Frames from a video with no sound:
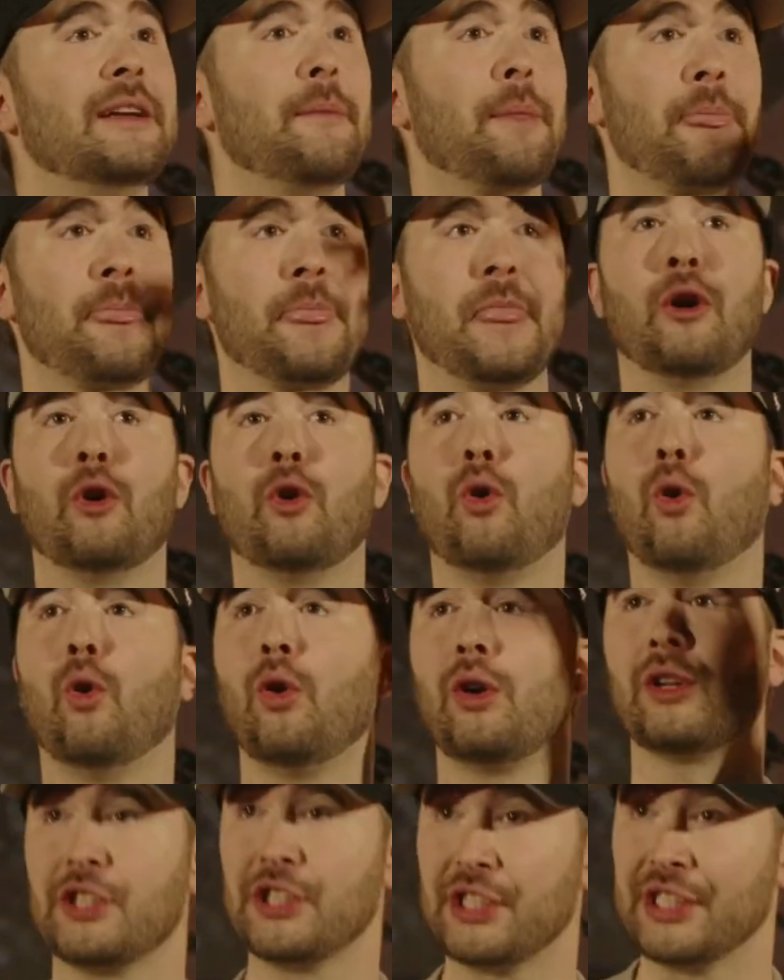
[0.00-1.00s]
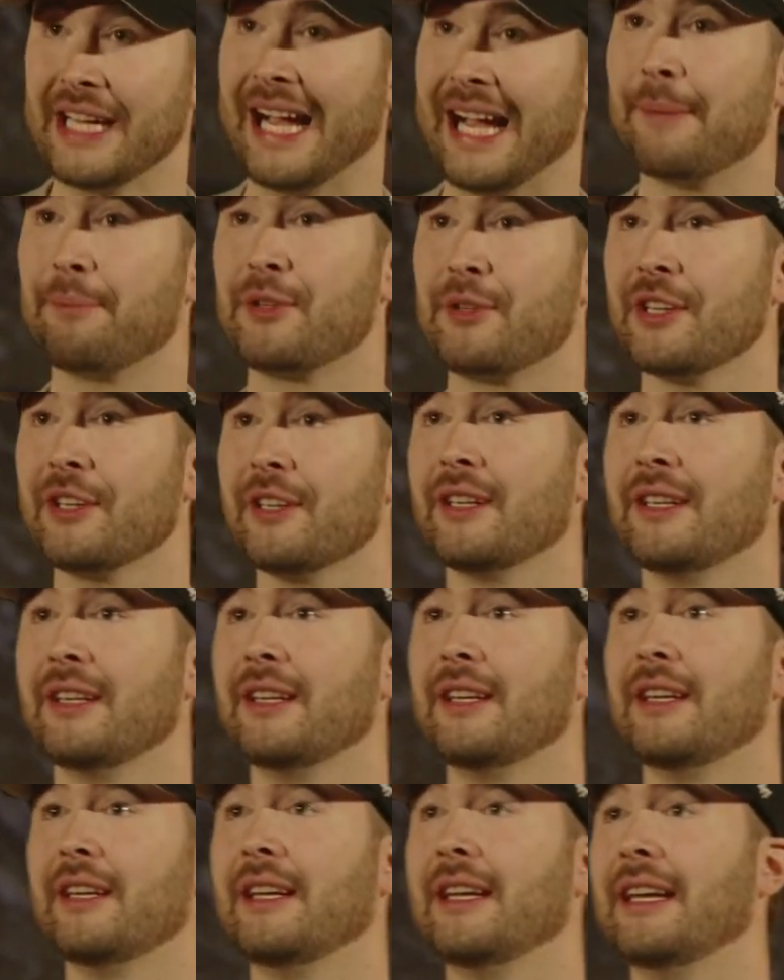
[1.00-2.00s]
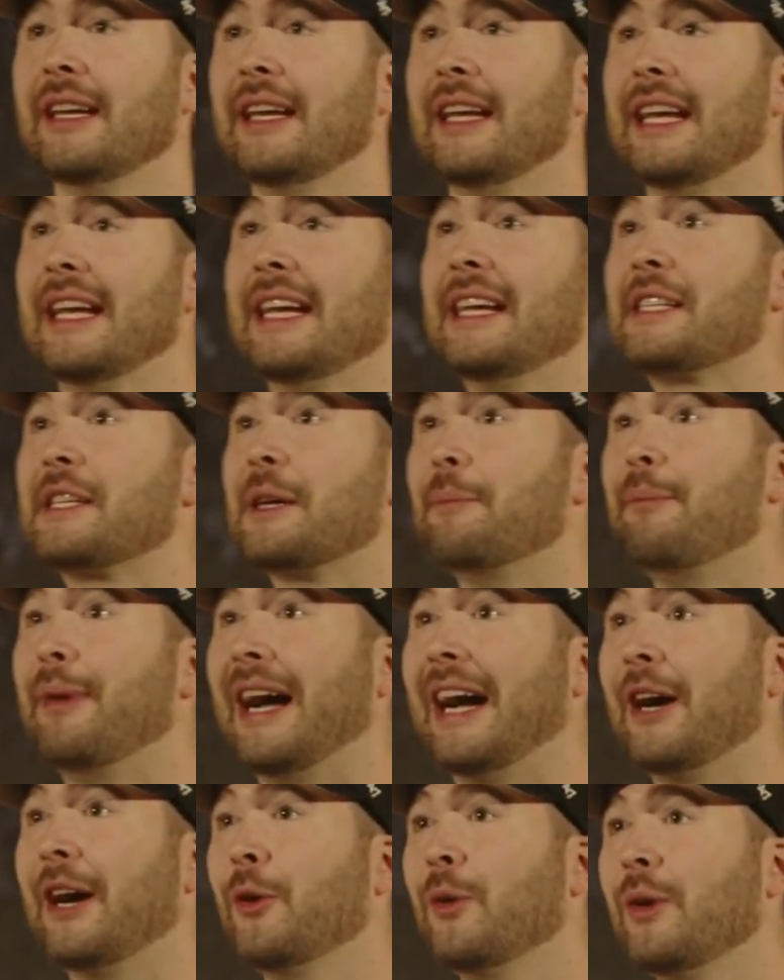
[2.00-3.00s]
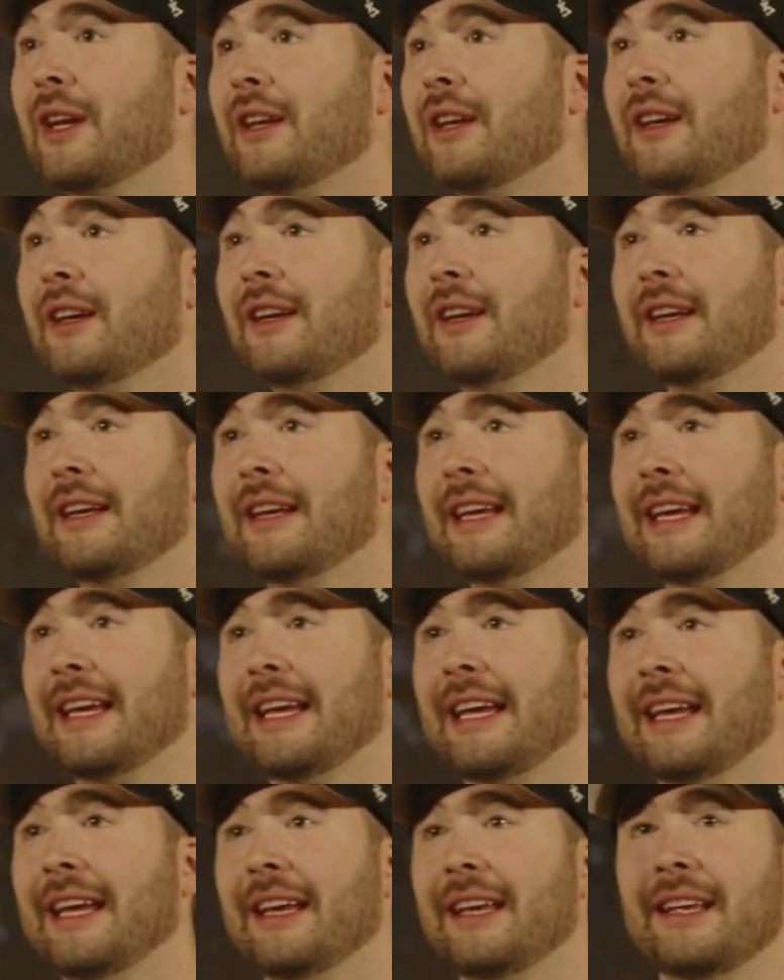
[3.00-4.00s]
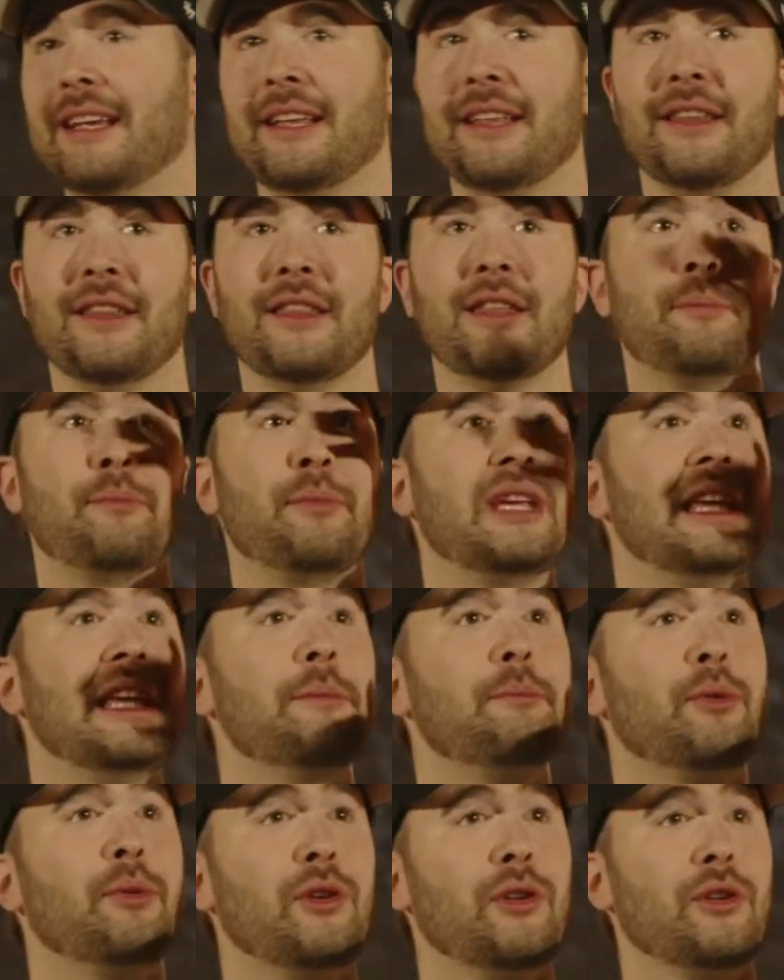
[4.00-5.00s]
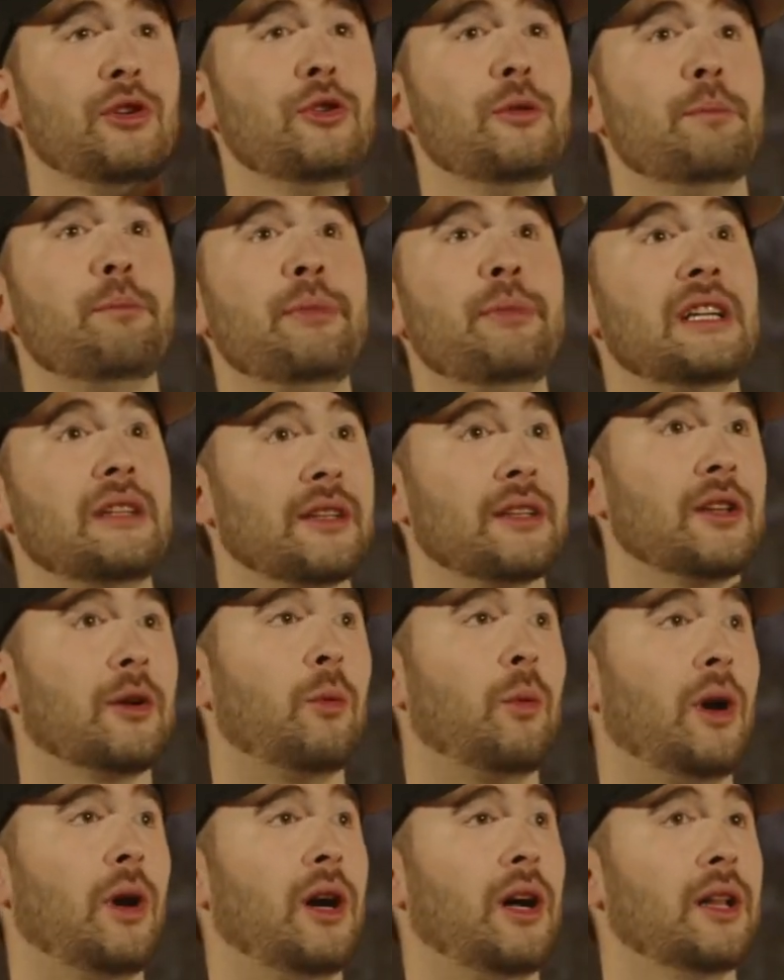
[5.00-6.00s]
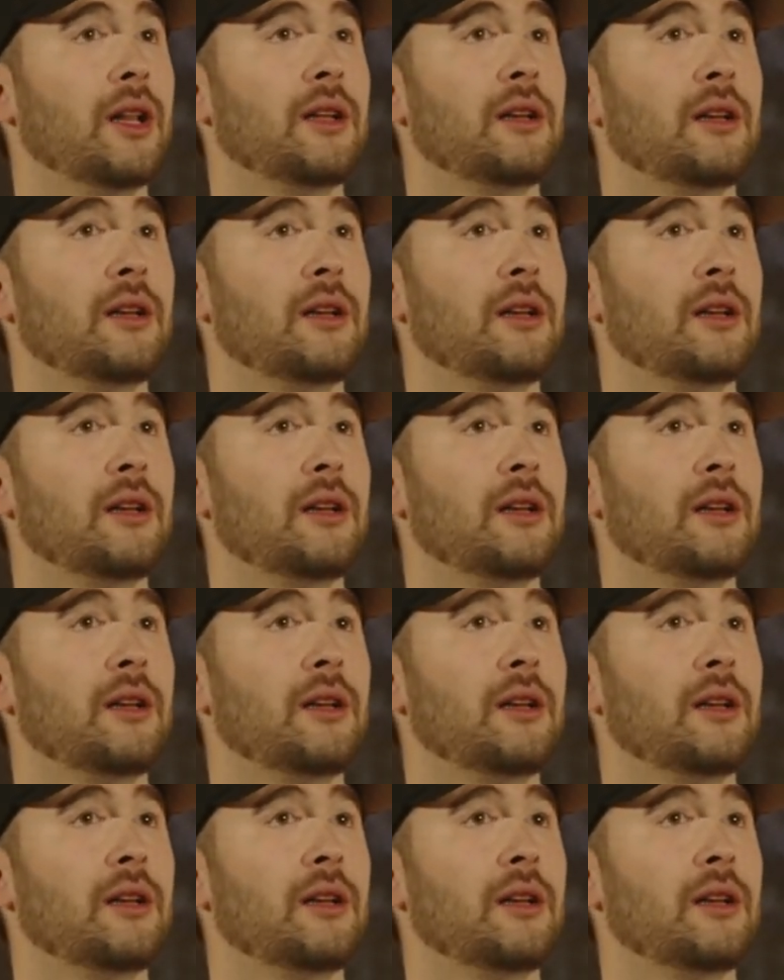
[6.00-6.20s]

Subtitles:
the whole chapter is about the people who built the wall.